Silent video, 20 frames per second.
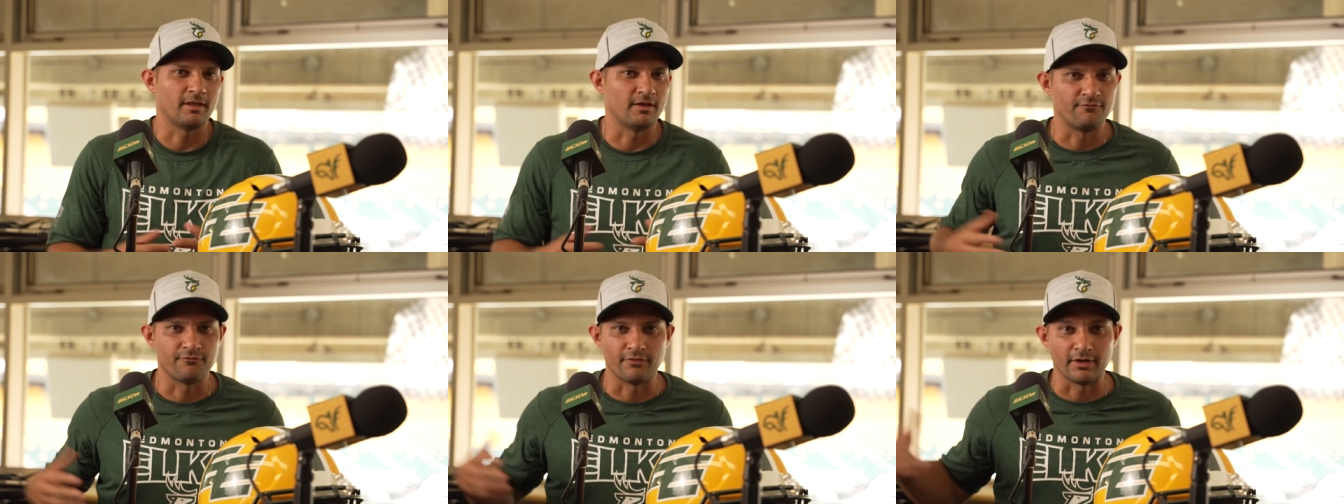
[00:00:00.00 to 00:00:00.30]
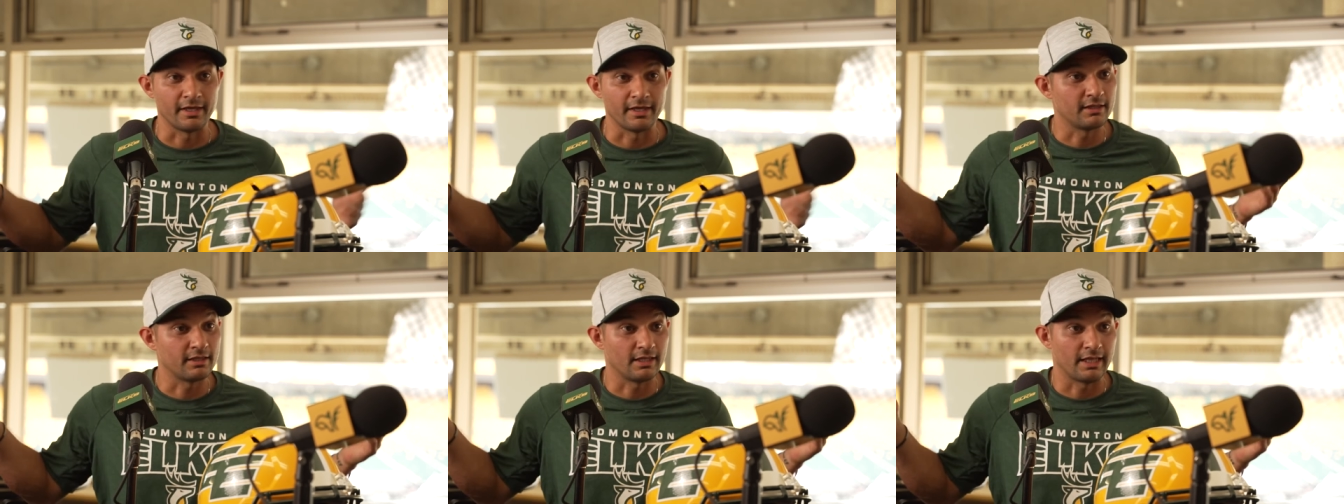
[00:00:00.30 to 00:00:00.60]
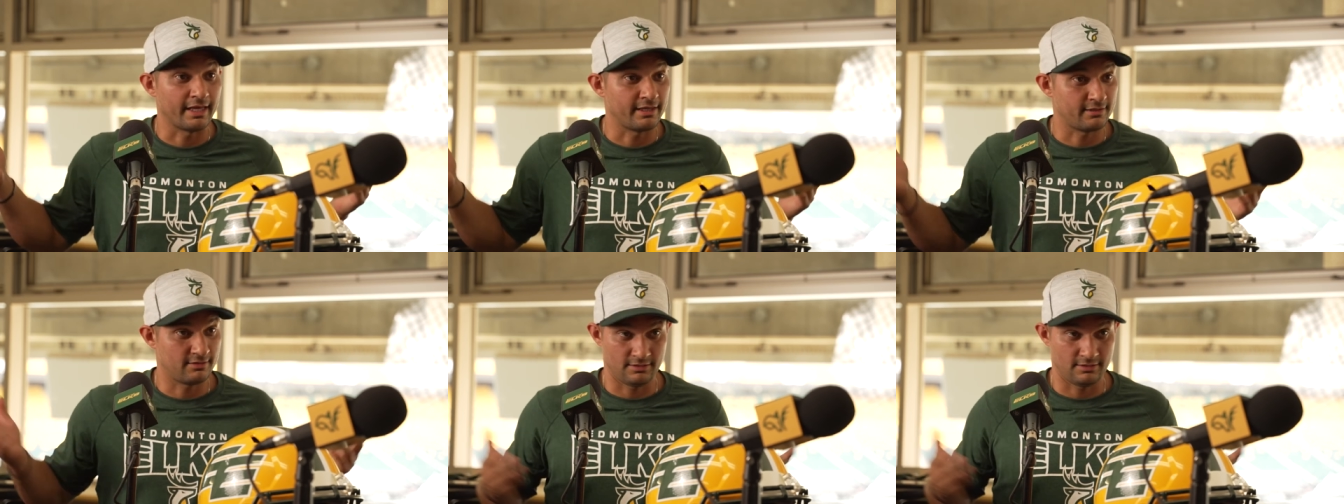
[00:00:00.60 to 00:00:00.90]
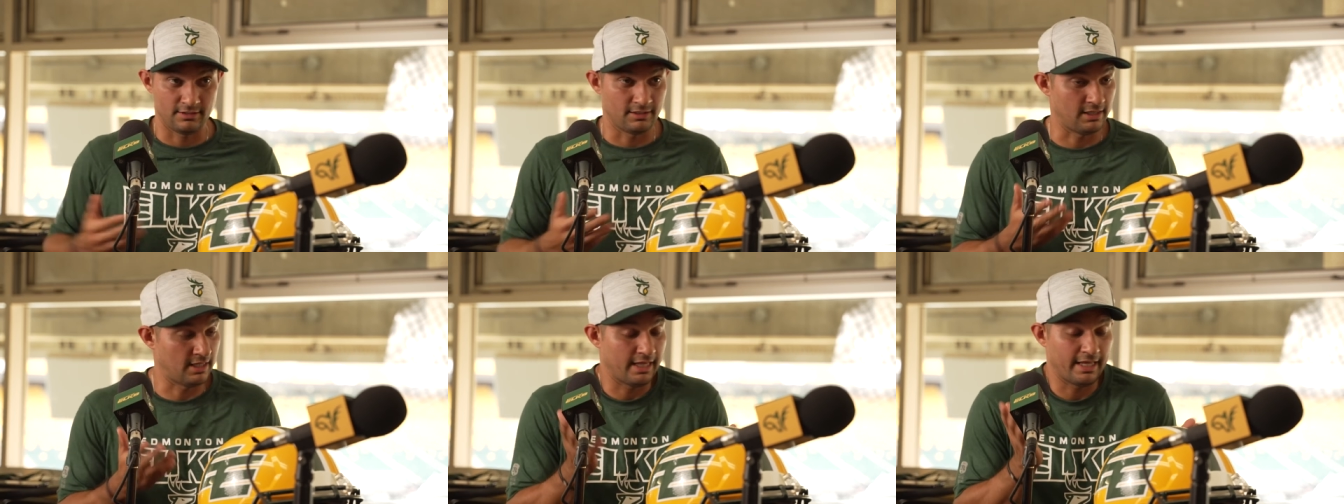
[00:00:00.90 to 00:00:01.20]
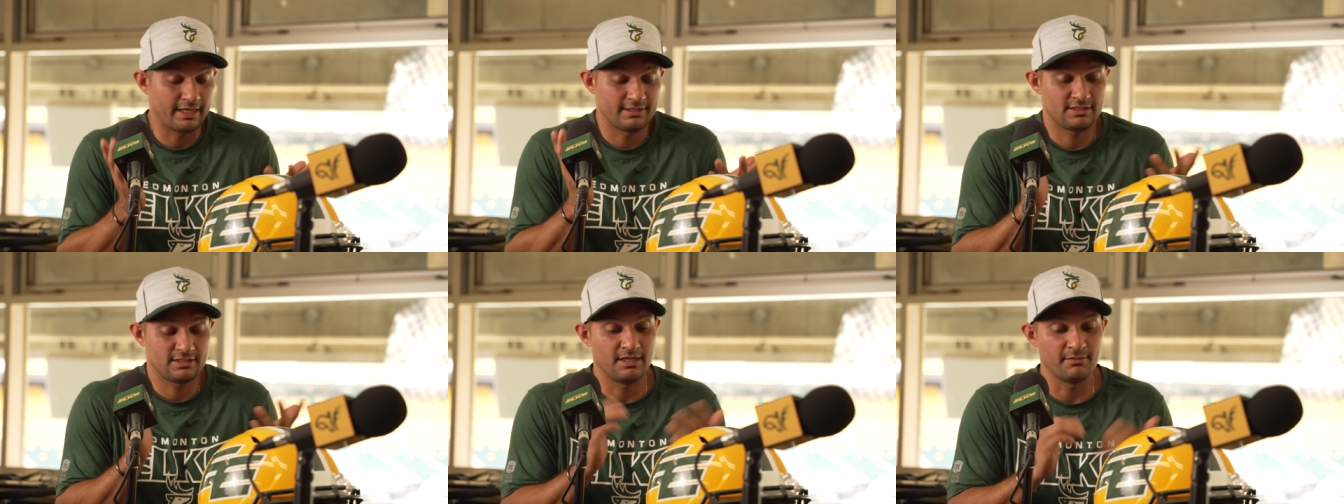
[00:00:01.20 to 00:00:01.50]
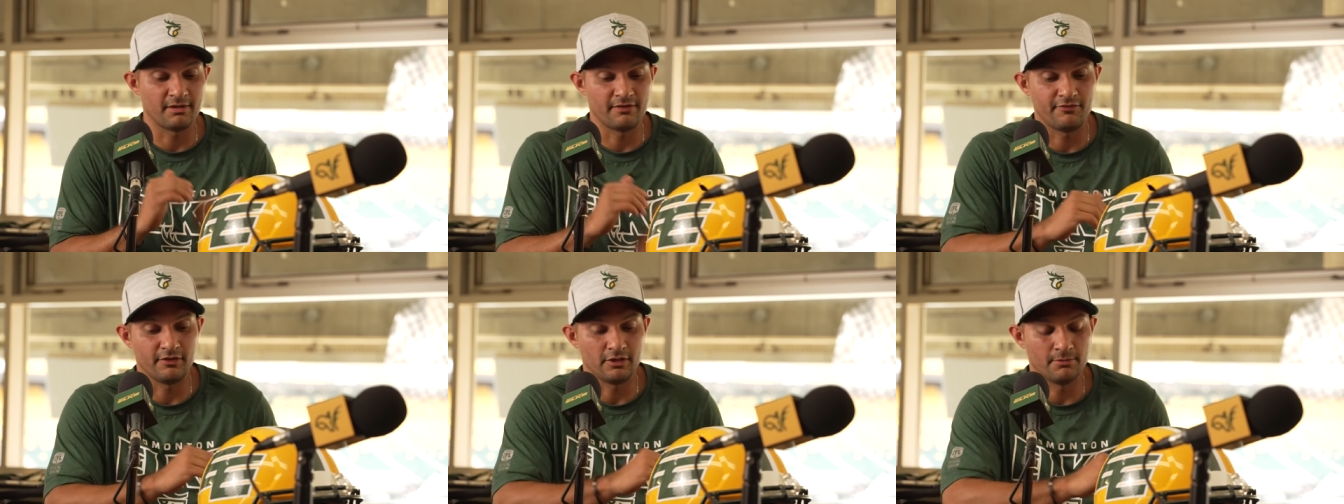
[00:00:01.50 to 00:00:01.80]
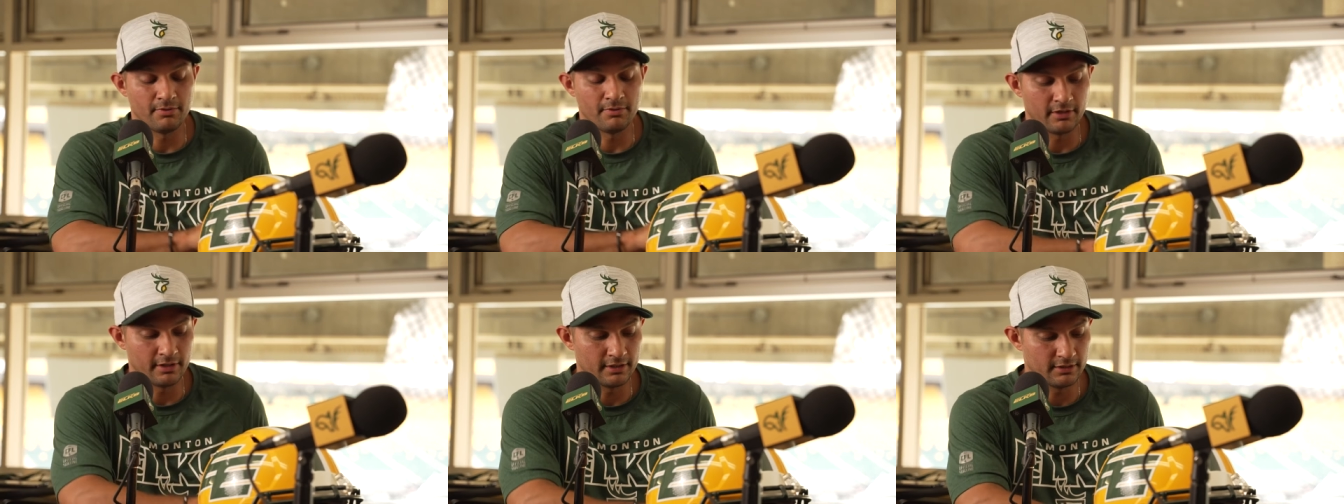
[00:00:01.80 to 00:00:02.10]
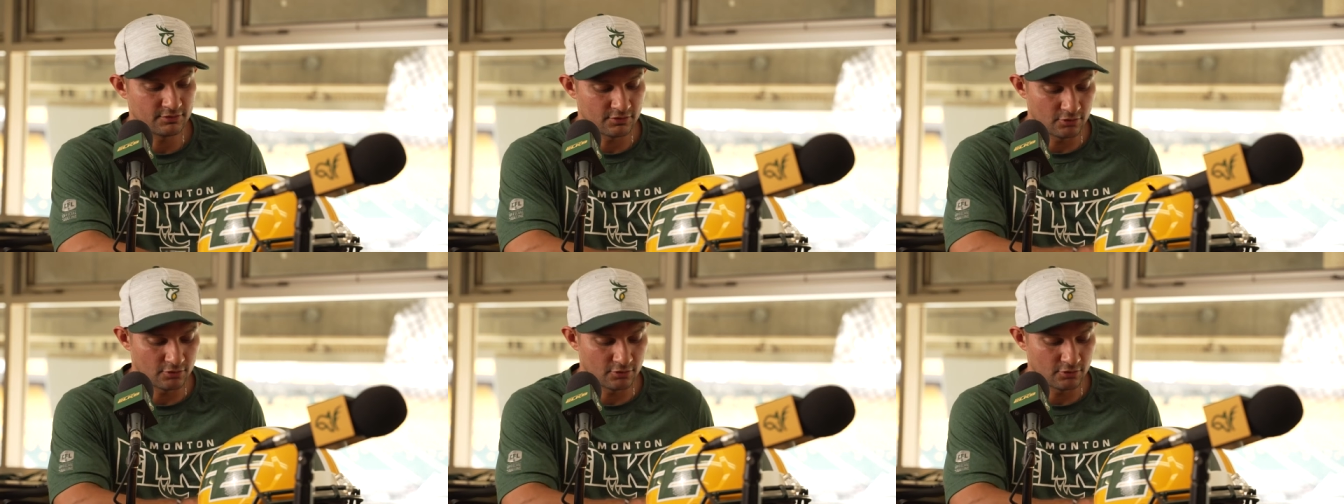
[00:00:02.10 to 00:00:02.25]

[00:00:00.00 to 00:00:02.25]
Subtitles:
finally, the last game, I fell apart.